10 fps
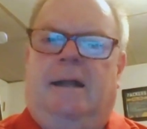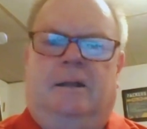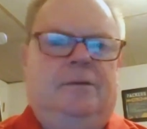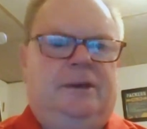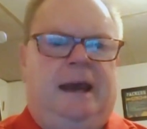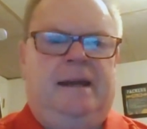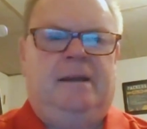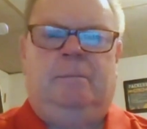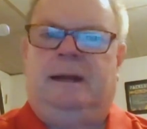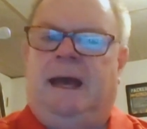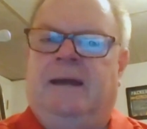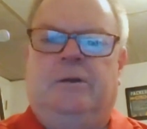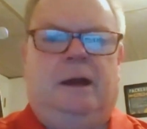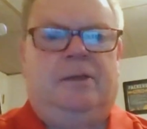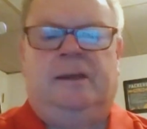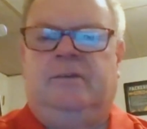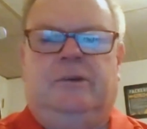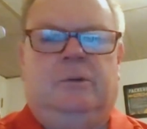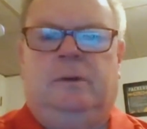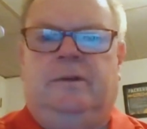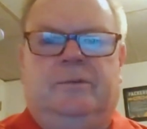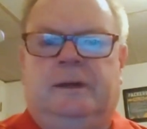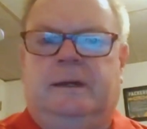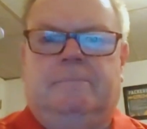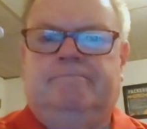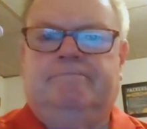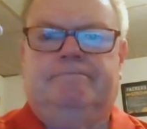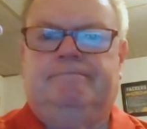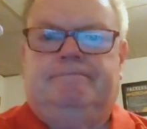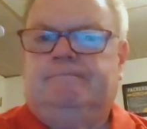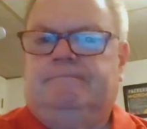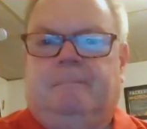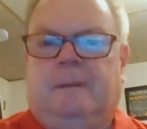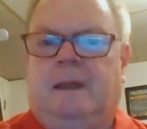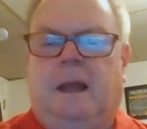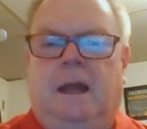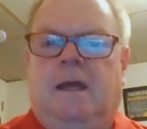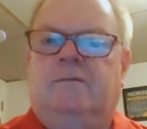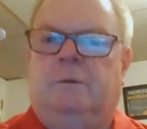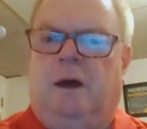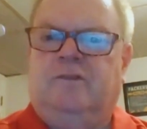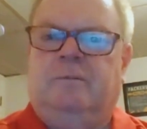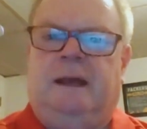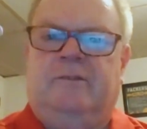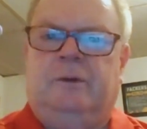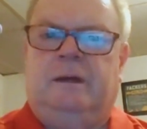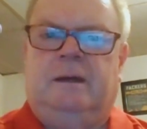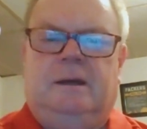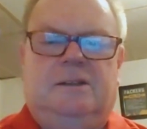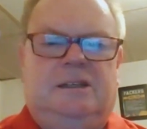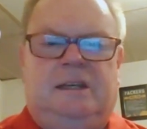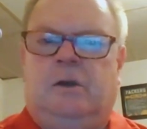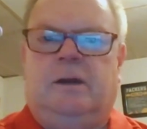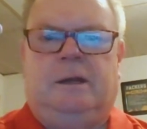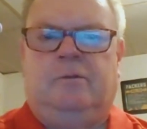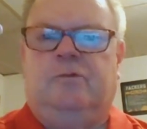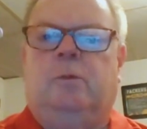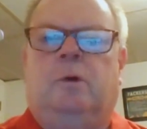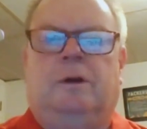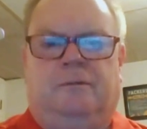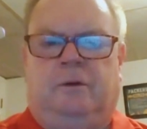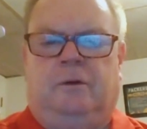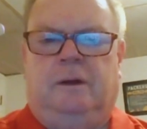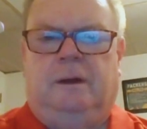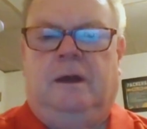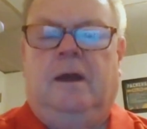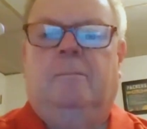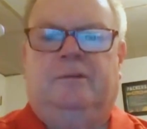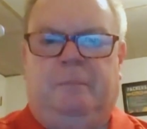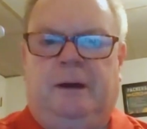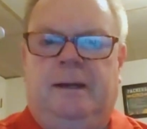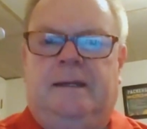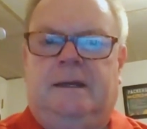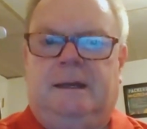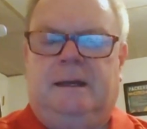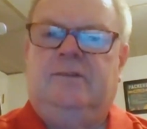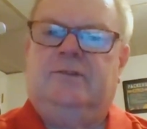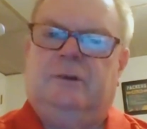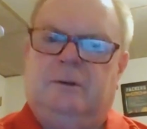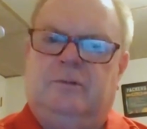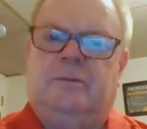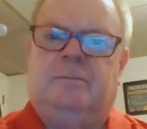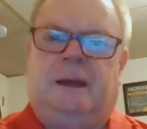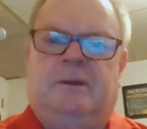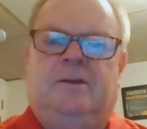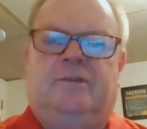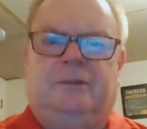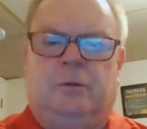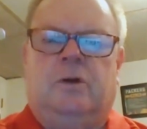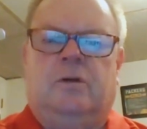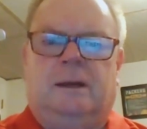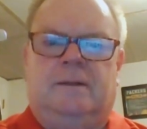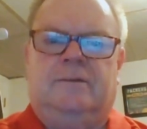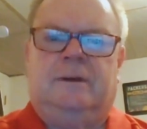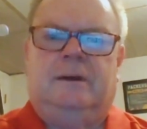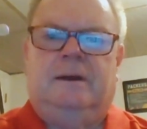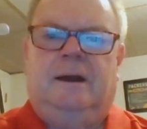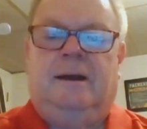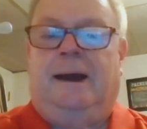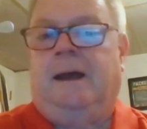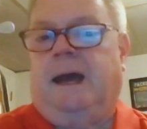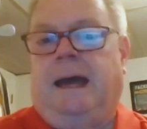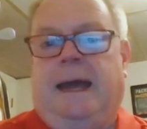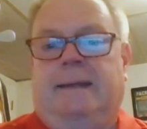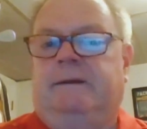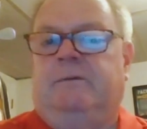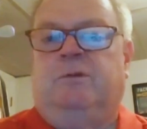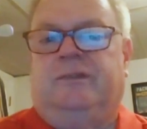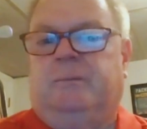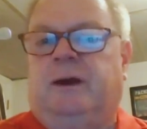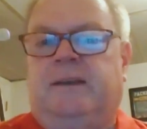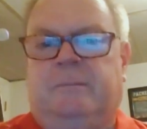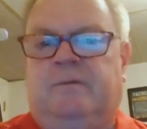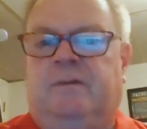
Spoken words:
love Scotty, but I do not think he's going to win this week. If you watched him last week, tee to green, he was wonderful. But his putting, he struggles sometimes on these slower greens. It wouldn't surprise me if